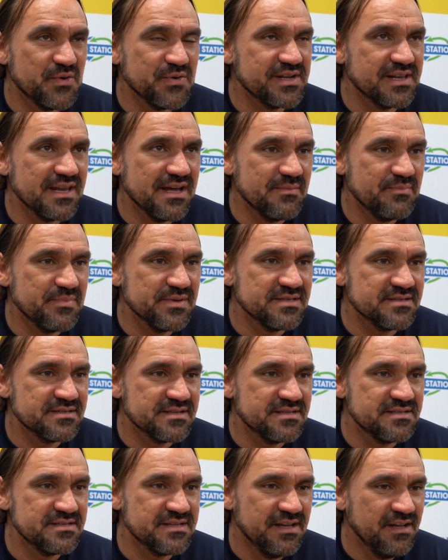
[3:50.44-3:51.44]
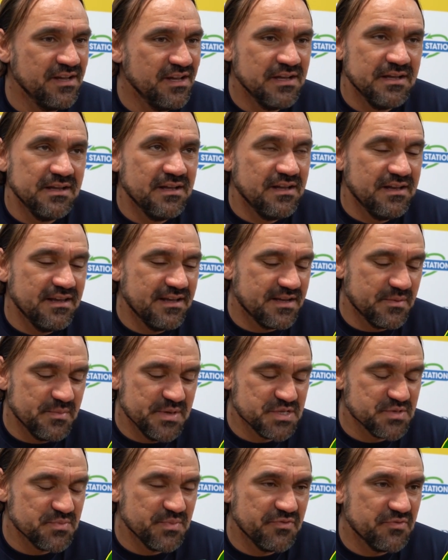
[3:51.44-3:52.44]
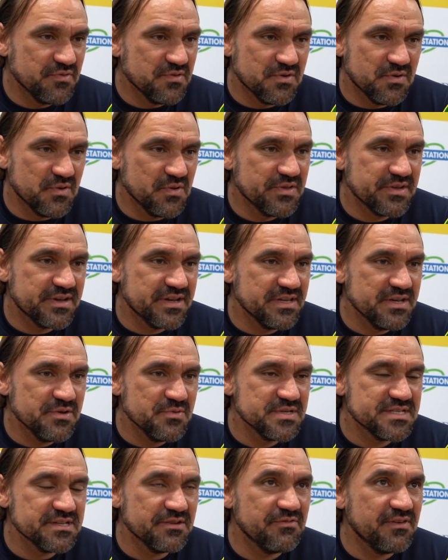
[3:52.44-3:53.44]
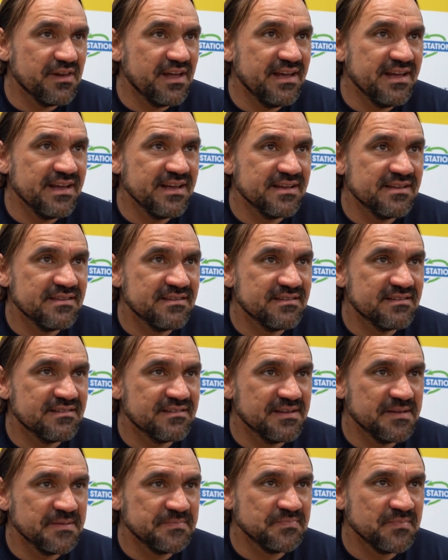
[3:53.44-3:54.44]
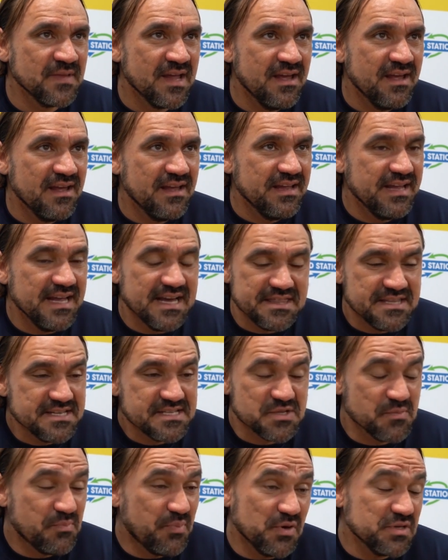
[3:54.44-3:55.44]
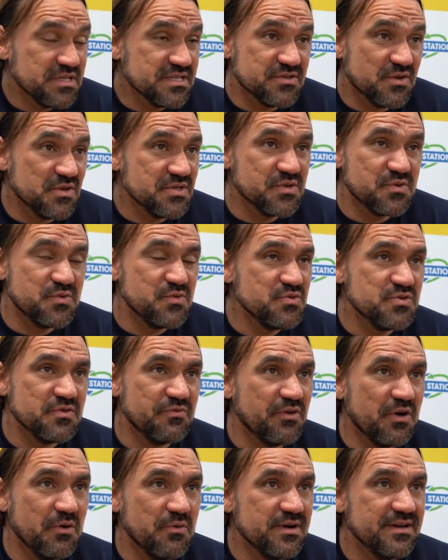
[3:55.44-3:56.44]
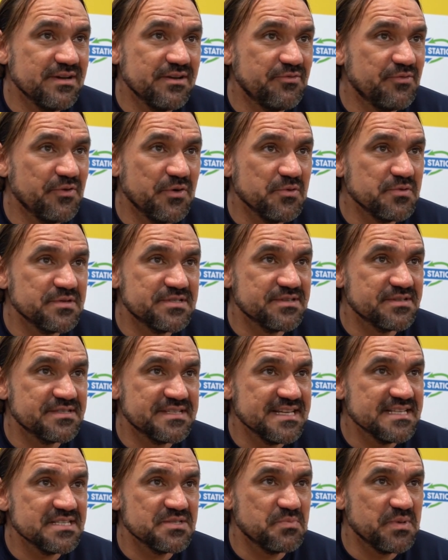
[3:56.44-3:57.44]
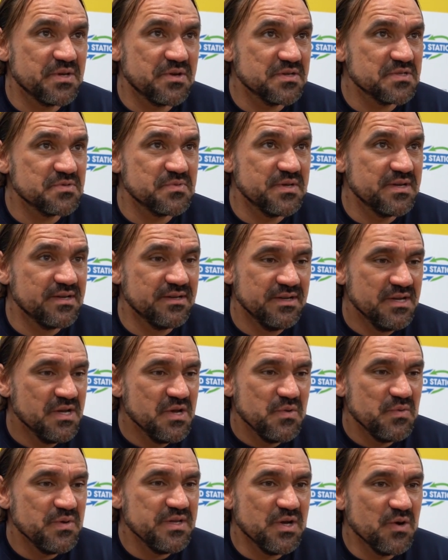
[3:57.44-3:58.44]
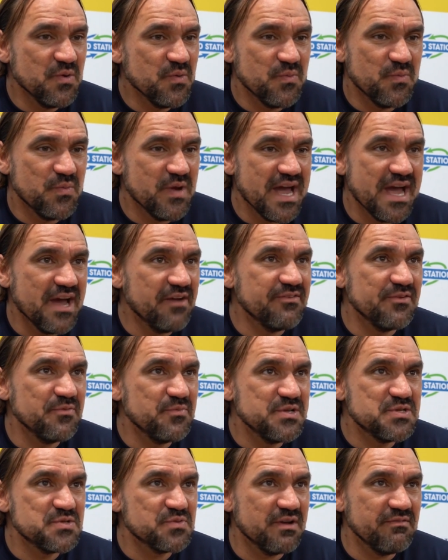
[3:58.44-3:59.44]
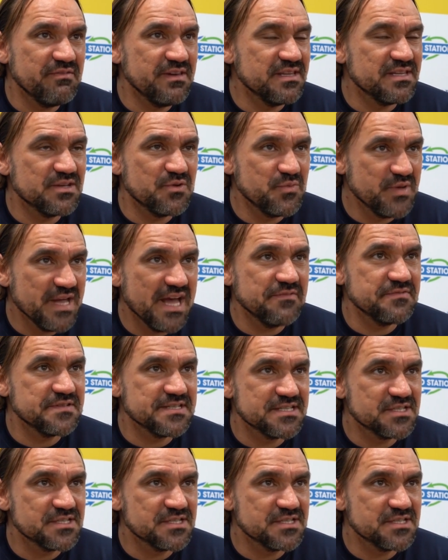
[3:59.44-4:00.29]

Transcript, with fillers: whole club. And, and like I mentioned before, all the canaries are flying. And um, yeah, this support is also crucial for our for our success because we we know wherever we travel, we have the